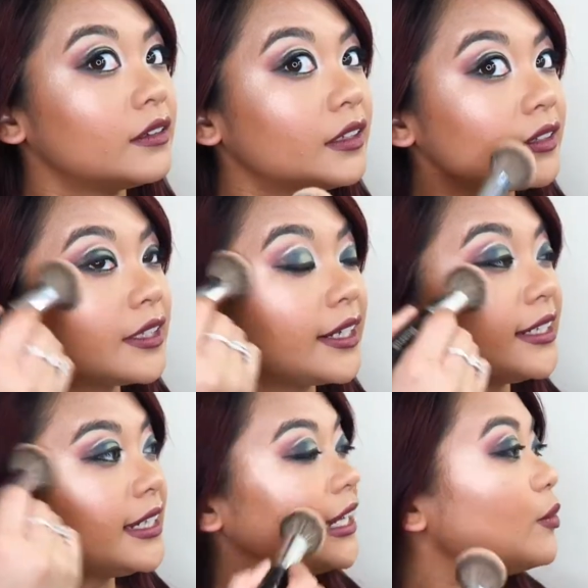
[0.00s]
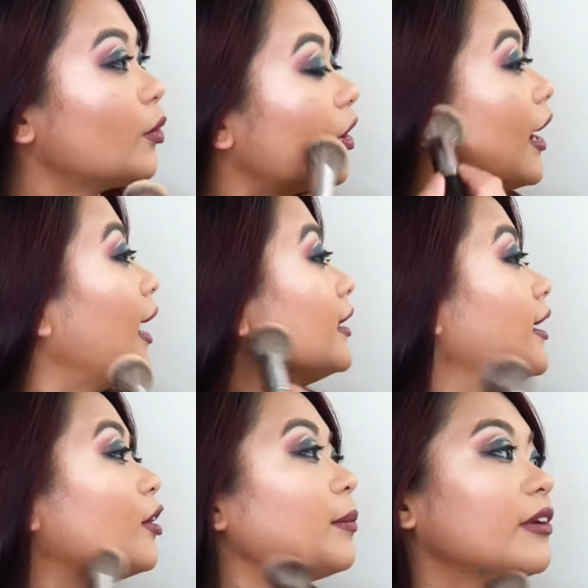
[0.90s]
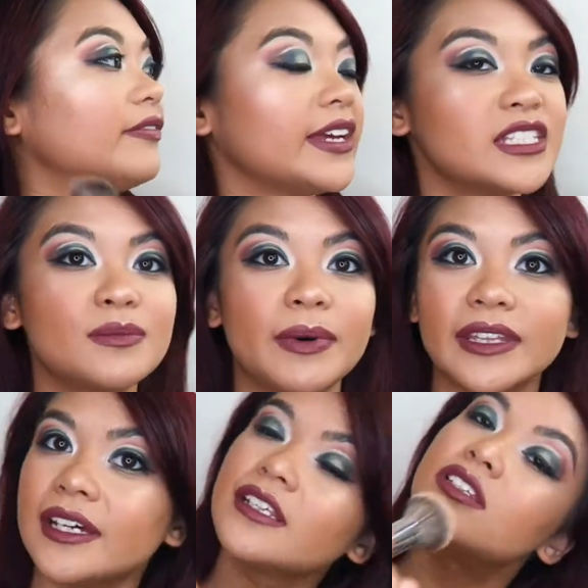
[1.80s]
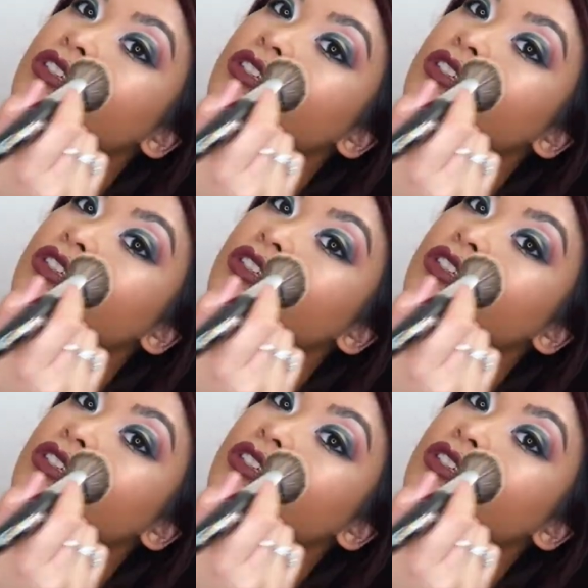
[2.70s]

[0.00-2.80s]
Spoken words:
Not that I need any more highlight on my face, but that is